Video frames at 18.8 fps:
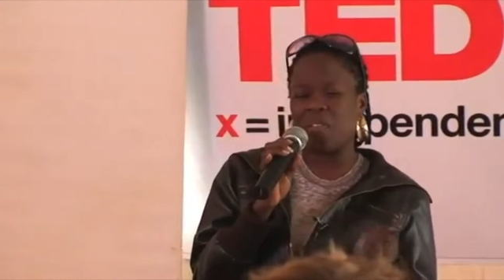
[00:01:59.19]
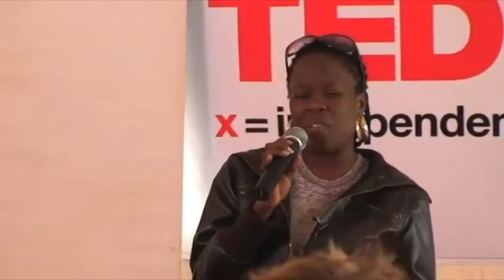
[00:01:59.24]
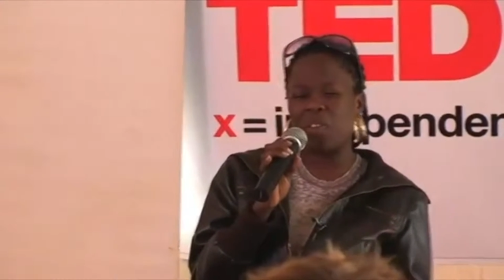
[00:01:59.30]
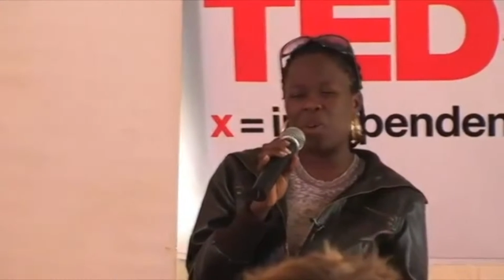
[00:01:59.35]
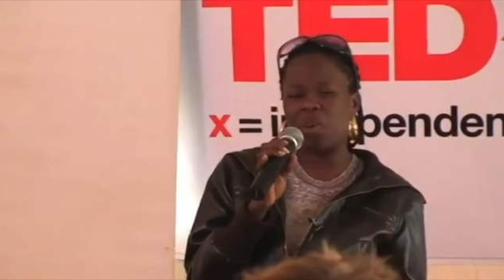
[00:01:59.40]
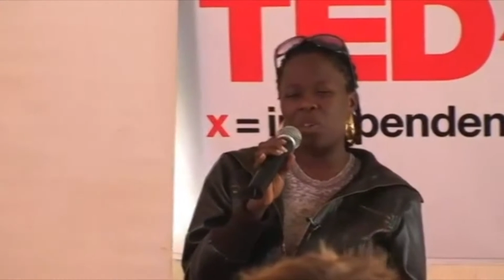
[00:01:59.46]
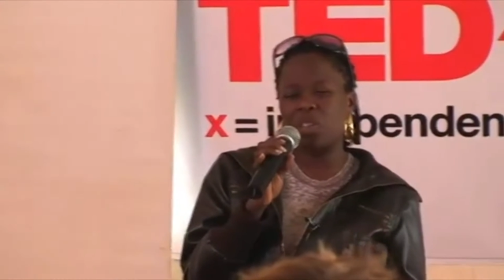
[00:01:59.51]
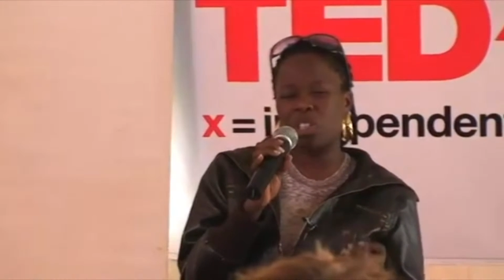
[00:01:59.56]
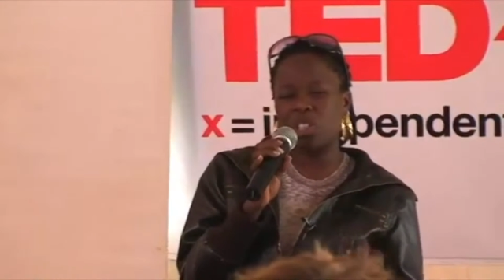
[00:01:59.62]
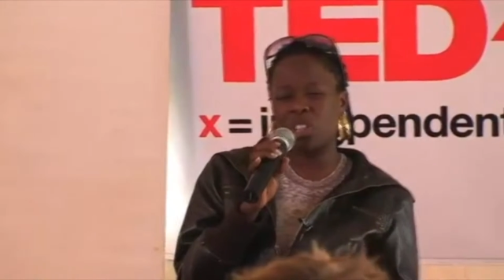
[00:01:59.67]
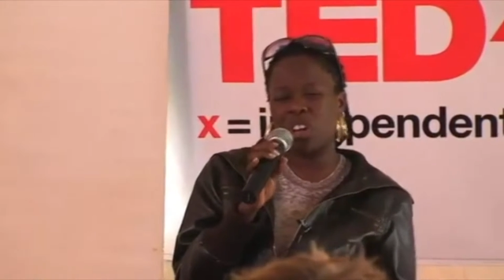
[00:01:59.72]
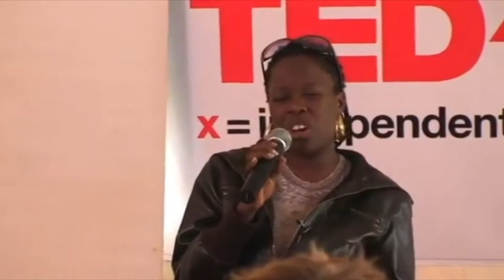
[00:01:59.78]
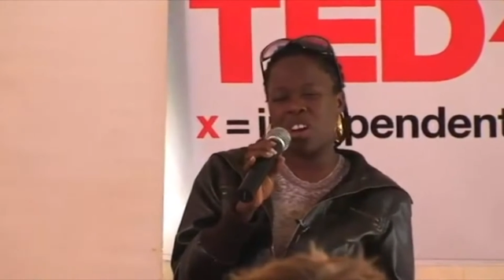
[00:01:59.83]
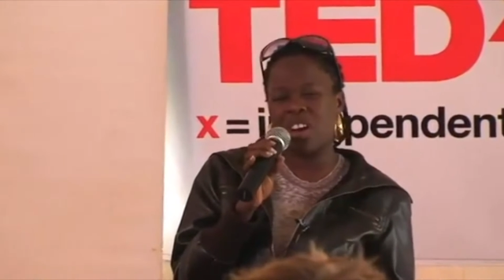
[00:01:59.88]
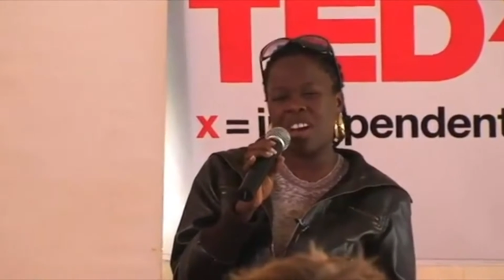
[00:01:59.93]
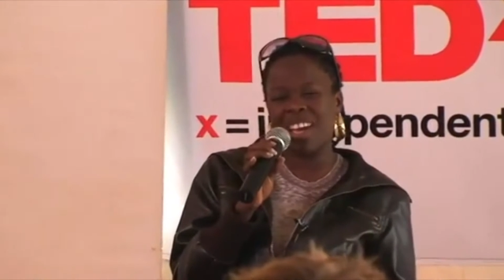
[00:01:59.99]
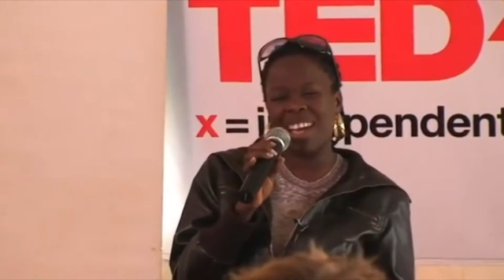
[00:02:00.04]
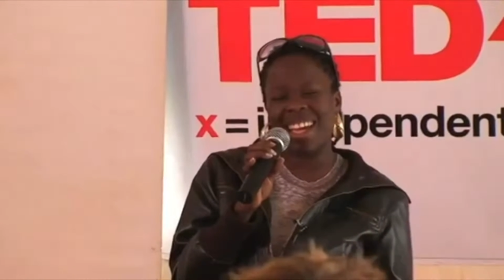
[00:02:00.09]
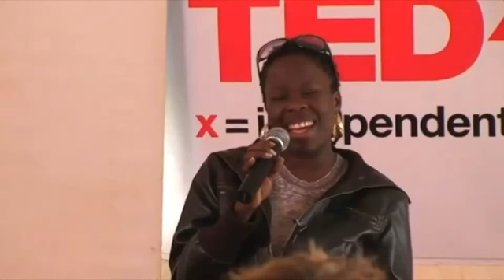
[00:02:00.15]

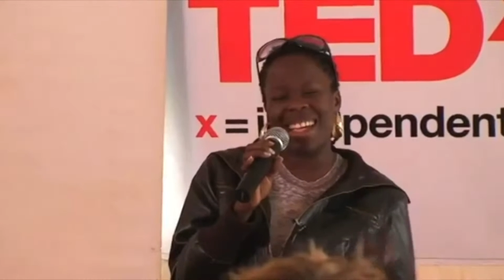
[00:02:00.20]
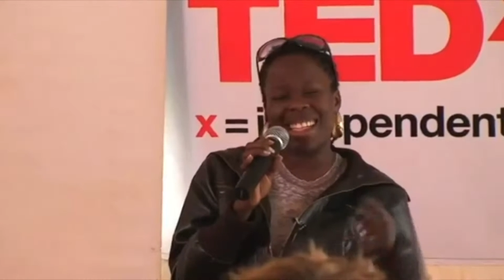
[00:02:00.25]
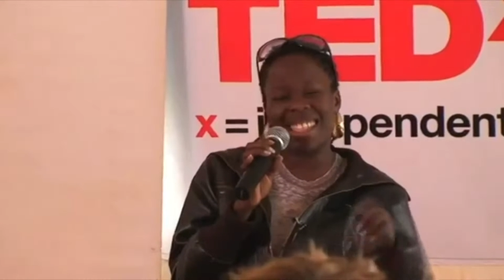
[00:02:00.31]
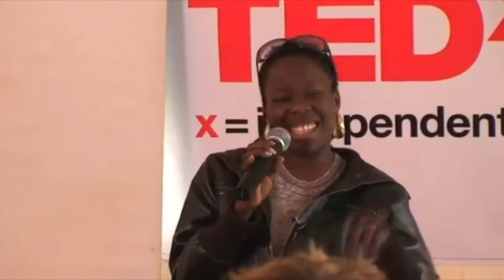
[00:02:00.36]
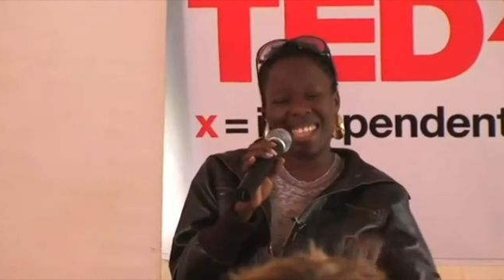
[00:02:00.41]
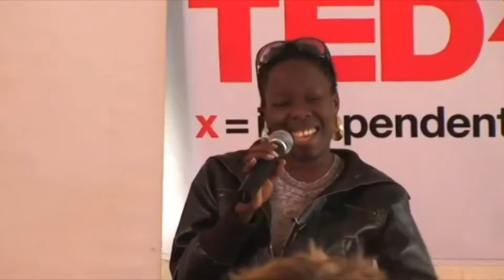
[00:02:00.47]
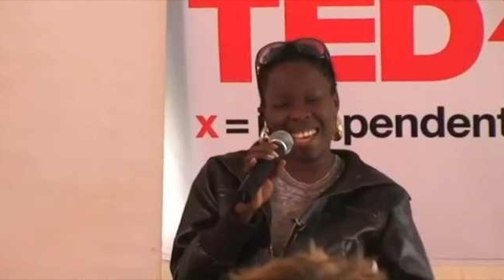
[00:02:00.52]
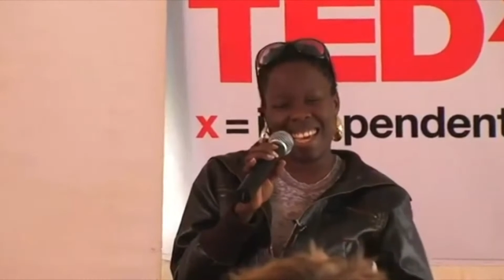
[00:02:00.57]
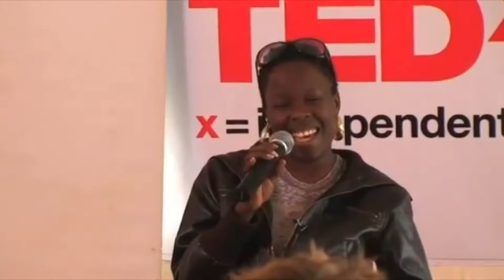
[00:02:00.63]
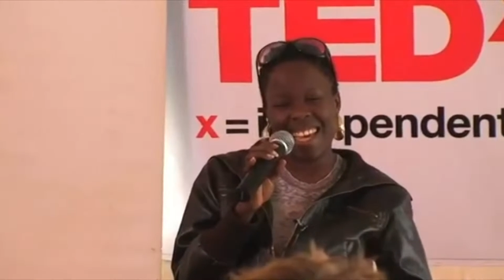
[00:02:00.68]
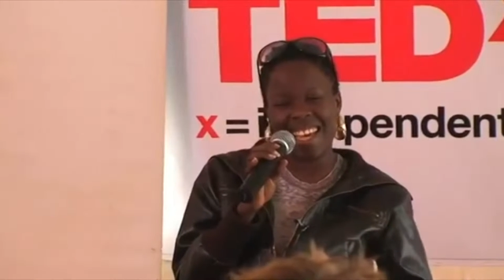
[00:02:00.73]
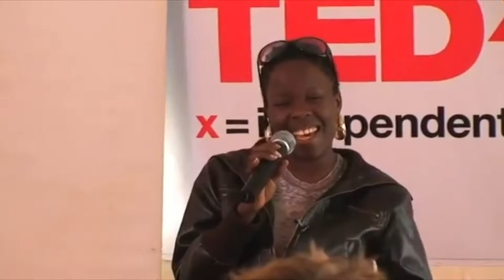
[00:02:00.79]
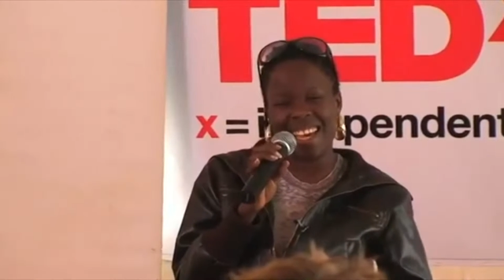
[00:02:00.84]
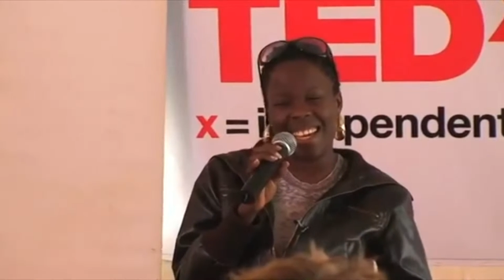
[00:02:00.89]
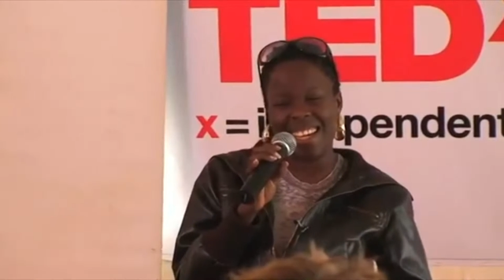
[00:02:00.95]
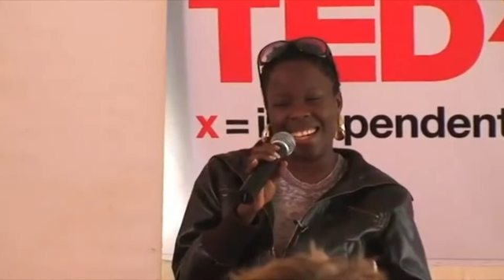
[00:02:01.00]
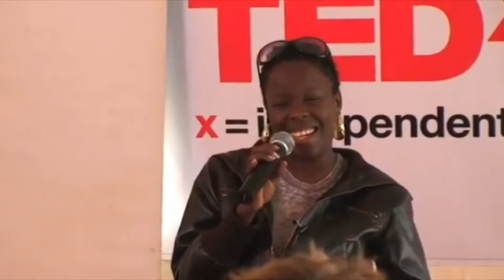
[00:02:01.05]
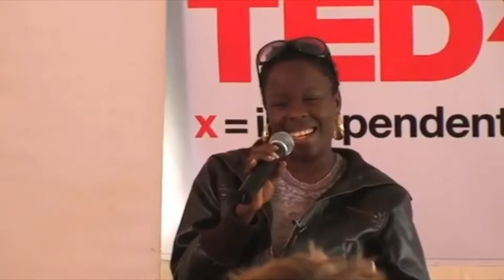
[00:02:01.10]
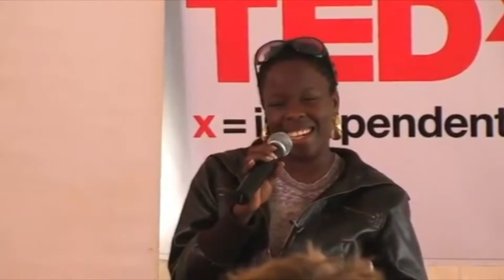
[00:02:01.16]
future is
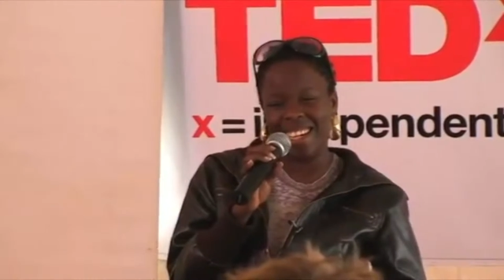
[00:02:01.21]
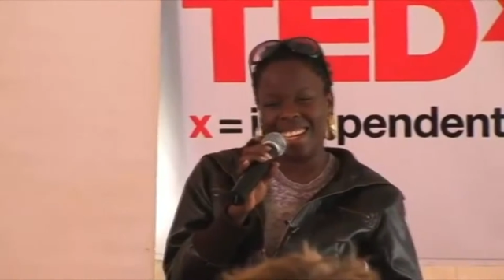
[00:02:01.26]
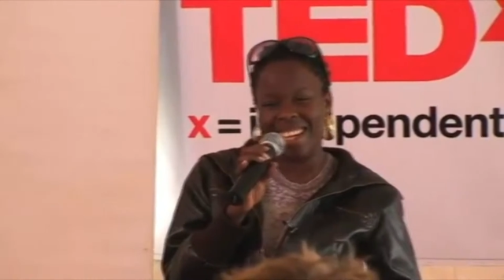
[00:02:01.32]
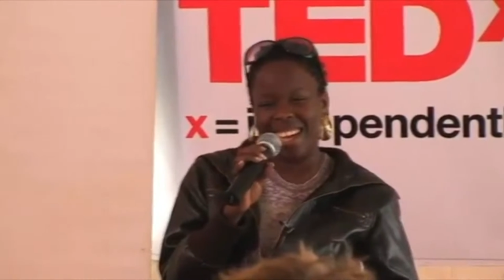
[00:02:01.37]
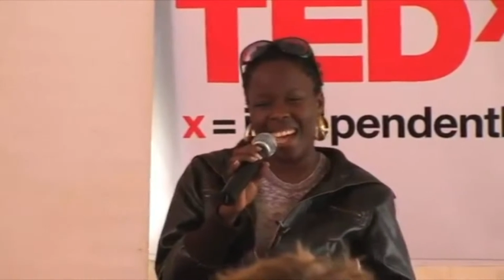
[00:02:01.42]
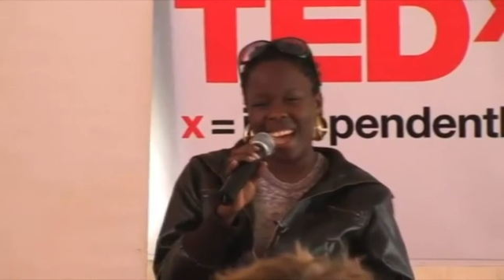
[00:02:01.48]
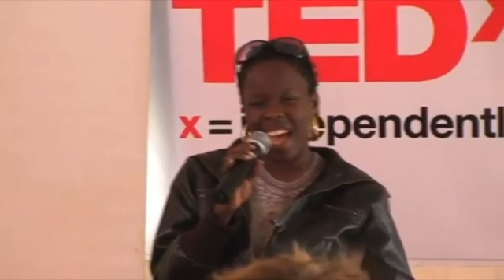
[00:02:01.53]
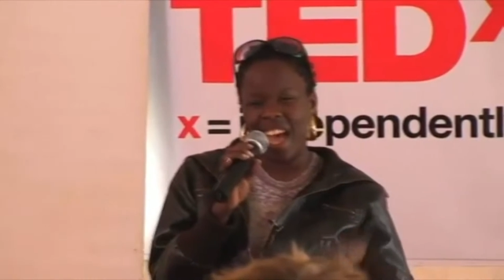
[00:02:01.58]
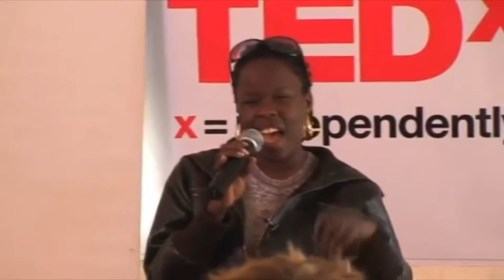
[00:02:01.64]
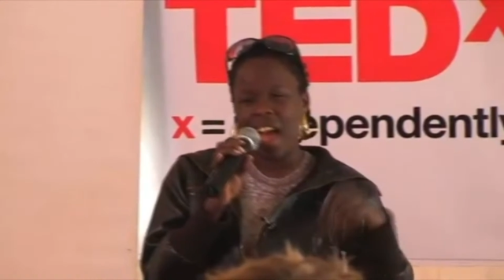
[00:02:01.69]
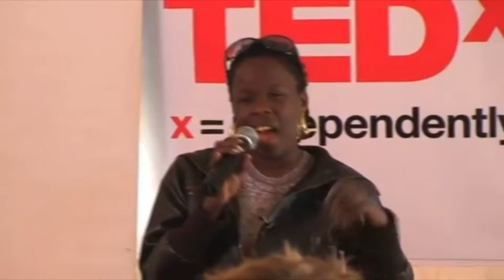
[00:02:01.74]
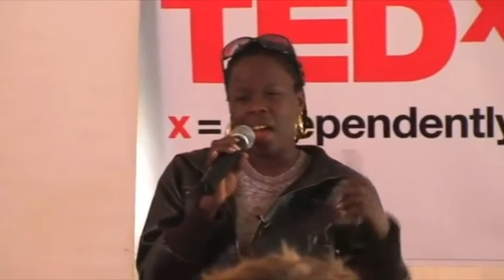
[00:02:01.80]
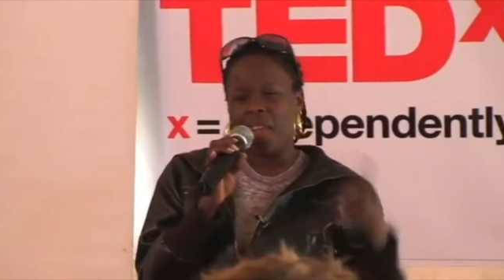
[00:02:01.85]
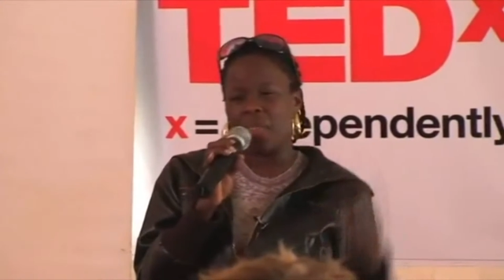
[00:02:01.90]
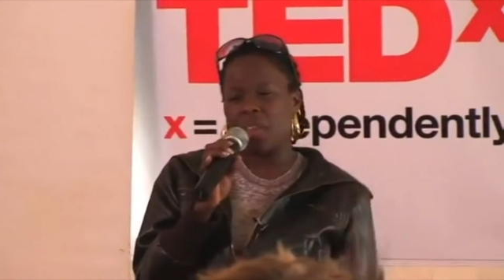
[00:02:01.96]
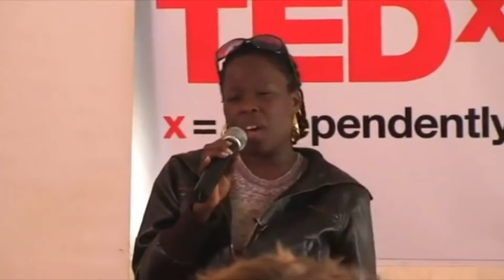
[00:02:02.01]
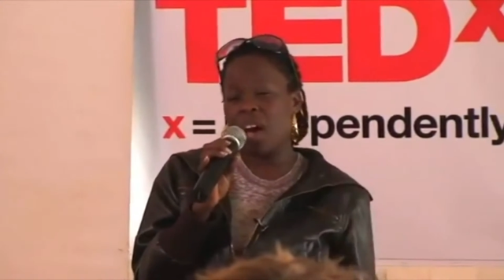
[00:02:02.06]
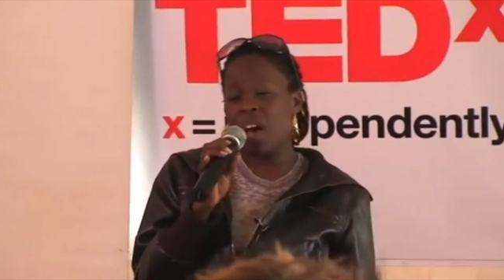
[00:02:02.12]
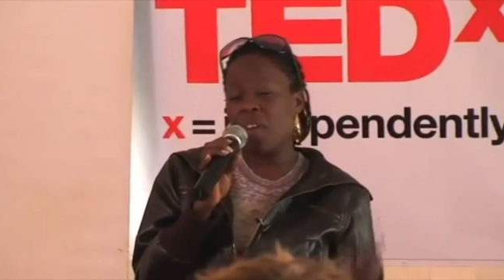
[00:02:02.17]
here.
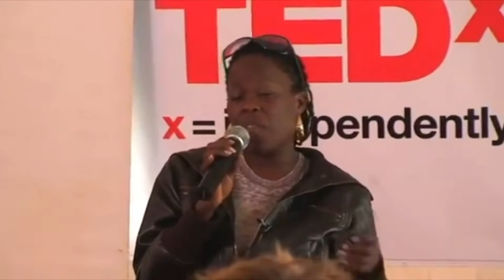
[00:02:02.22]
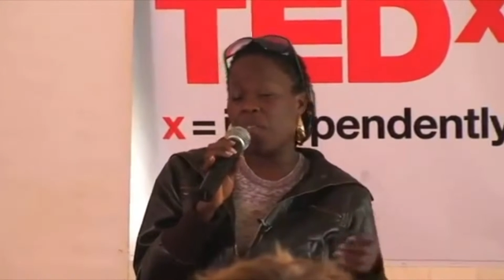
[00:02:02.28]
The